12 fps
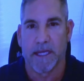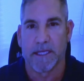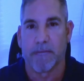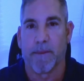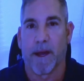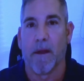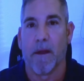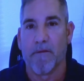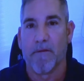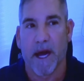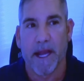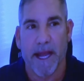It's about
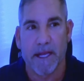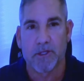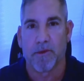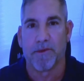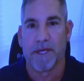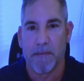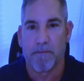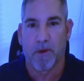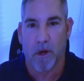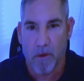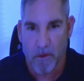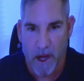financial
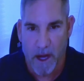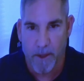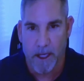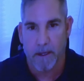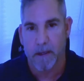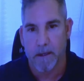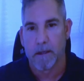deprogramming.